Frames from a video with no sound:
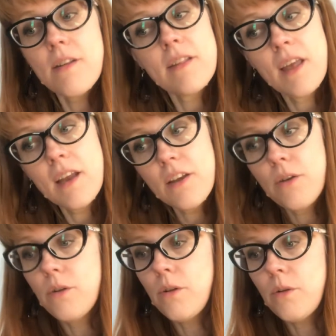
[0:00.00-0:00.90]
sandy
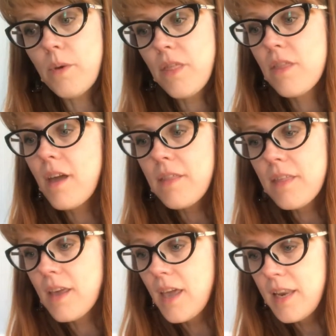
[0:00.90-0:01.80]
hole with
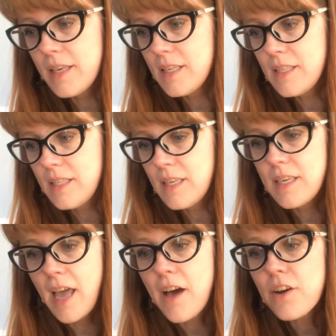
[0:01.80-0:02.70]
nothing in it to sit
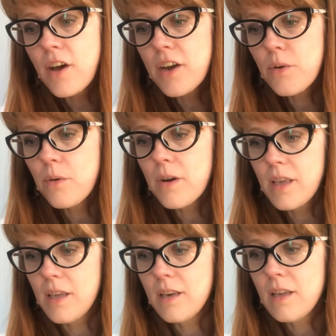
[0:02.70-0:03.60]
down on or
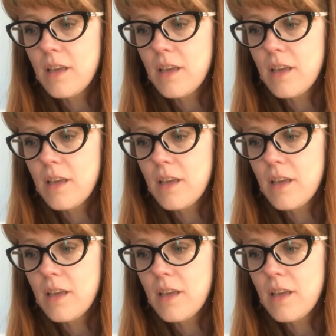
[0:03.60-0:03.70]
eat.